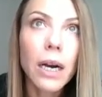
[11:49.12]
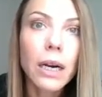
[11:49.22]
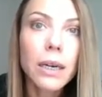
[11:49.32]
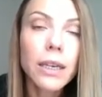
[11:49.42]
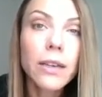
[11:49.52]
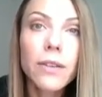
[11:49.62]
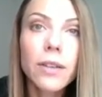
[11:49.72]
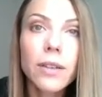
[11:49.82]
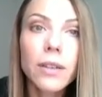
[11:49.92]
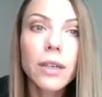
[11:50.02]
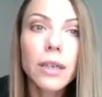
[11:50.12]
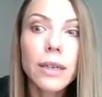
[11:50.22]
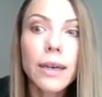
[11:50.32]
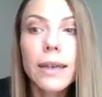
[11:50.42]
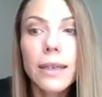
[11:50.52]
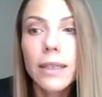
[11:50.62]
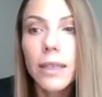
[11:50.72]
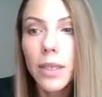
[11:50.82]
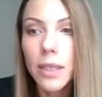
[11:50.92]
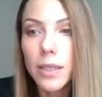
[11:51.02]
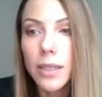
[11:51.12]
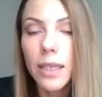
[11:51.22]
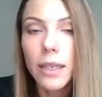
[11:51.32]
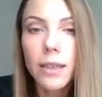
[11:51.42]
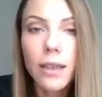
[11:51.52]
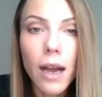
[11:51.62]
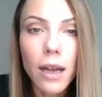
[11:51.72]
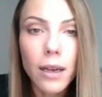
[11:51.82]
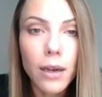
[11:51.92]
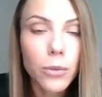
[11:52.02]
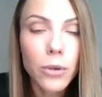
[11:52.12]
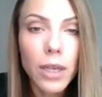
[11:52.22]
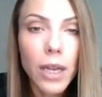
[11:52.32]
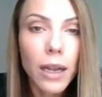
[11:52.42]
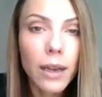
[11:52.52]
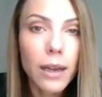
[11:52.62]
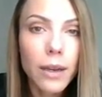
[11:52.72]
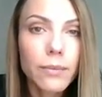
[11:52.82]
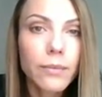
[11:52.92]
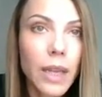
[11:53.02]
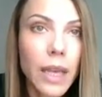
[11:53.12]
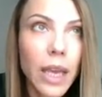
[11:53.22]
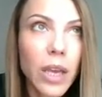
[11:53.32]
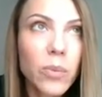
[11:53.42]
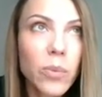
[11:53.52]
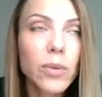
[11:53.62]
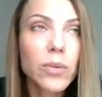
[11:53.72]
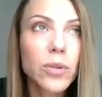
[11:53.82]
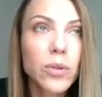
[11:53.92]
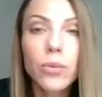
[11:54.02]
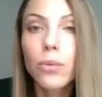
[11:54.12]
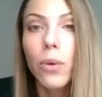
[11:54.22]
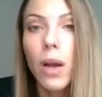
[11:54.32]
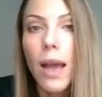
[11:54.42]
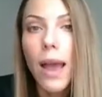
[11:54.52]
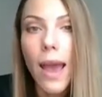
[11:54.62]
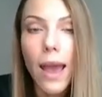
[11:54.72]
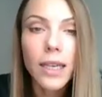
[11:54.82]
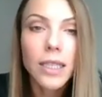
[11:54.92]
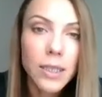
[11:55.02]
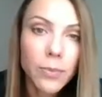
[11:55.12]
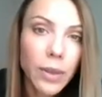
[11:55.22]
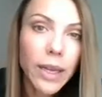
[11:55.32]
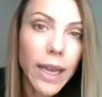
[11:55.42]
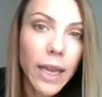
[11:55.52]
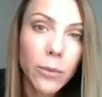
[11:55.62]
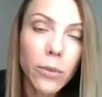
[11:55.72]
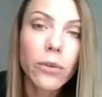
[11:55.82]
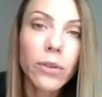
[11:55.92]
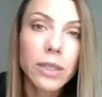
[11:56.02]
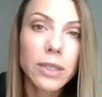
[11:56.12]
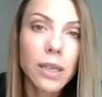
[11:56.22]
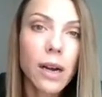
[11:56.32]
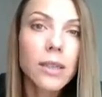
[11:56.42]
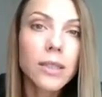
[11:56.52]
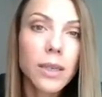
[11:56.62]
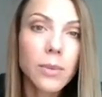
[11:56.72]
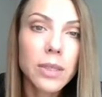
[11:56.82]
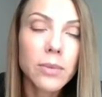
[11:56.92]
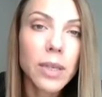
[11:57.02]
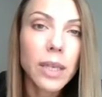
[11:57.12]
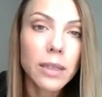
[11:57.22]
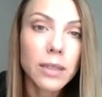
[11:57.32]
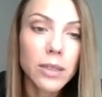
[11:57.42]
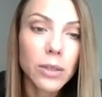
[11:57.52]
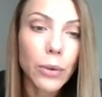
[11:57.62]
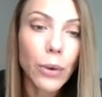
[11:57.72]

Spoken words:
even academics were not able to explain what these concepts mean. So